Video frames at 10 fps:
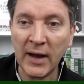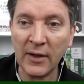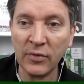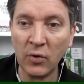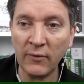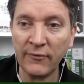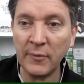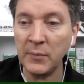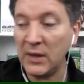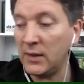Paulo
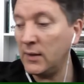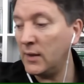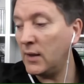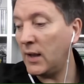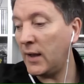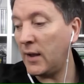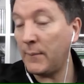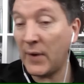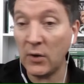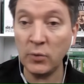Bernardo was the best player in
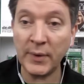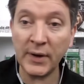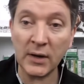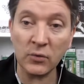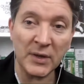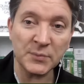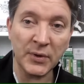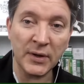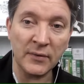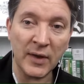that first half.
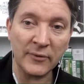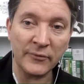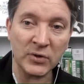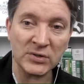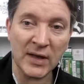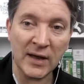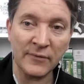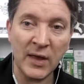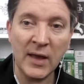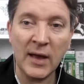And I think that
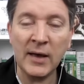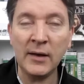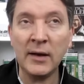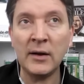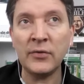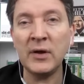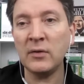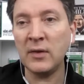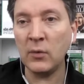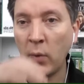when that's happening,
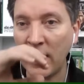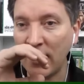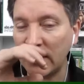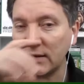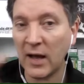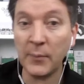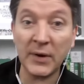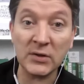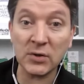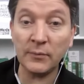sometimes other players play
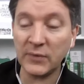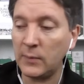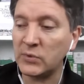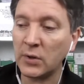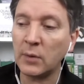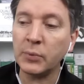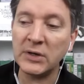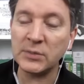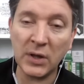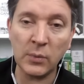within themselves
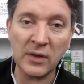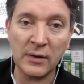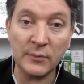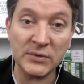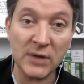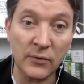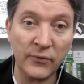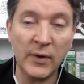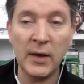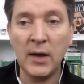and you'll just want them
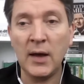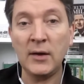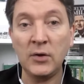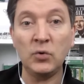to come out